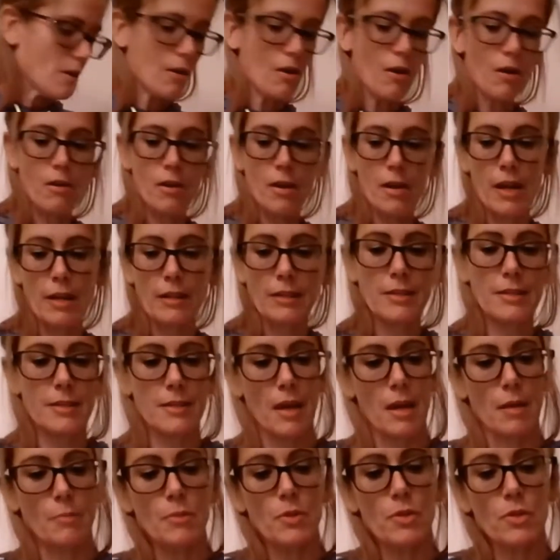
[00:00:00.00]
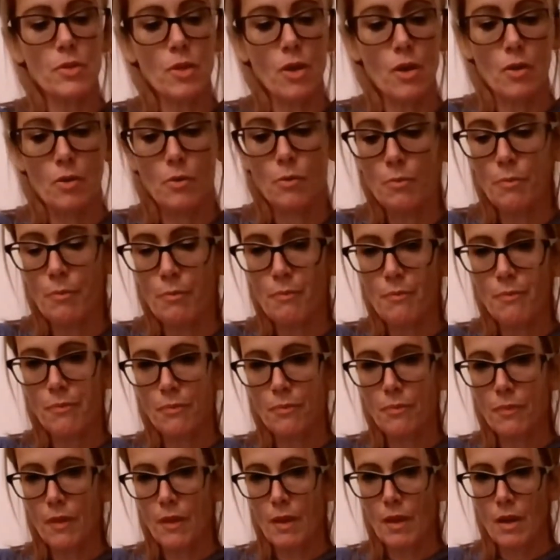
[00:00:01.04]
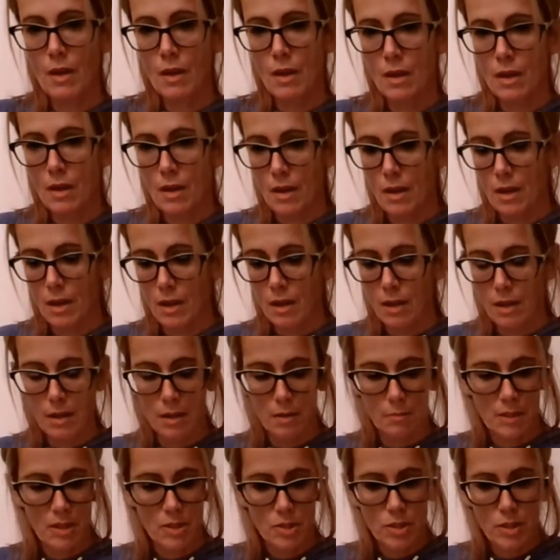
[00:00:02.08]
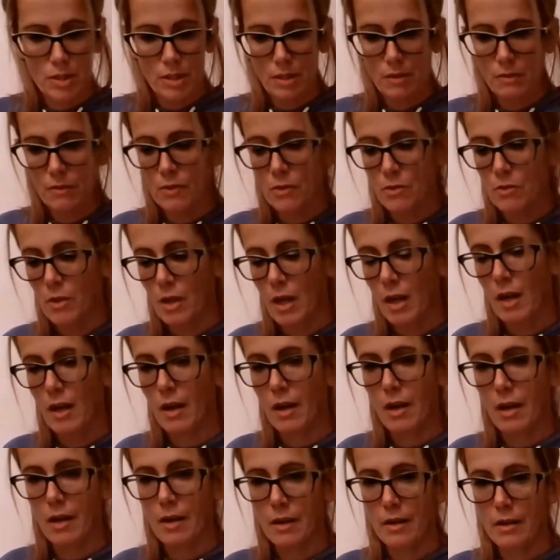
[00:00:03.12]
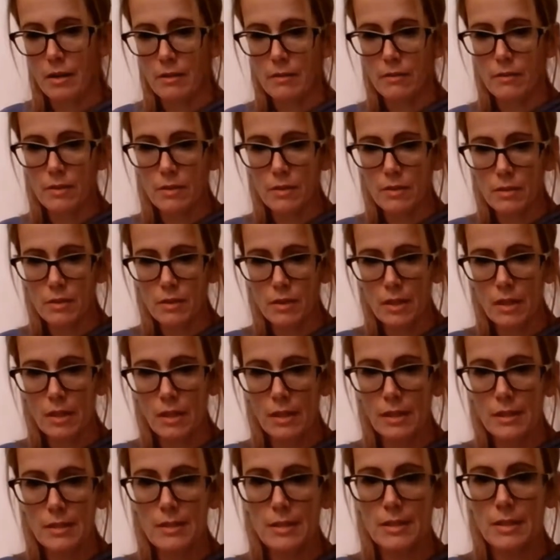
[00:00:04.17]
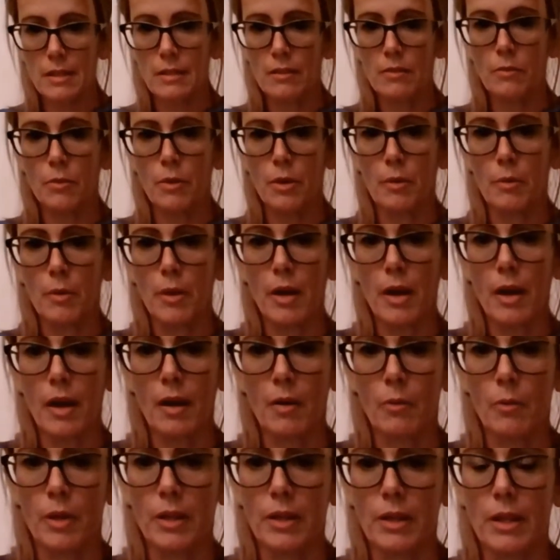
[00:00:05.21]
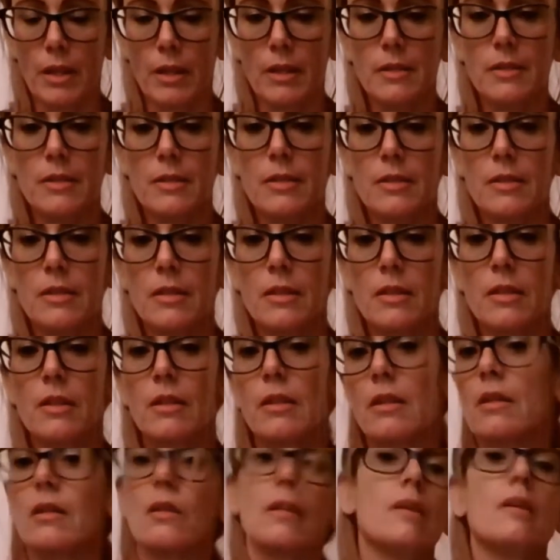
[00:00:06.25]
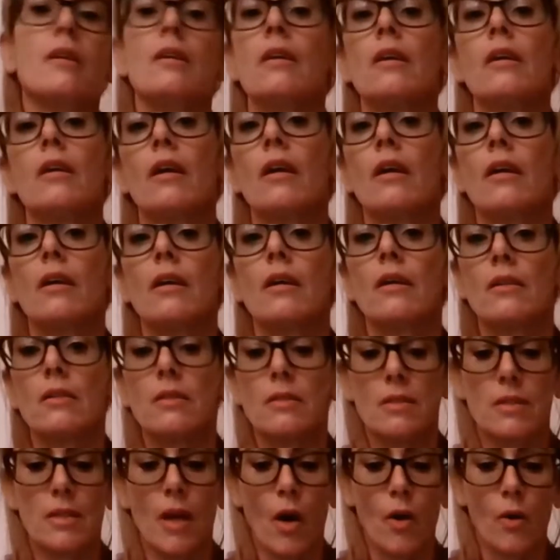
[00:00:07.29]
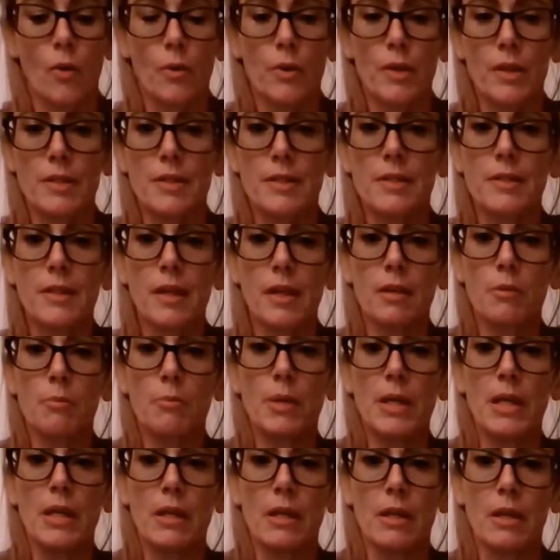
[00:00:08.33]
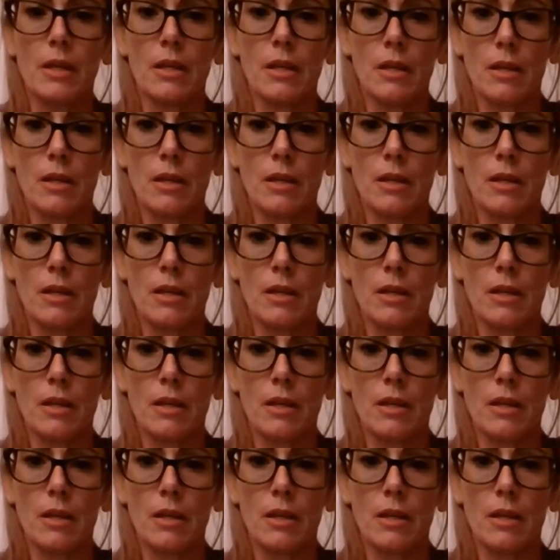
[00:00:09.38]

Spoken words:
our next steps. So let me just give you kind of an idea of where we're at with this. So this is going to be,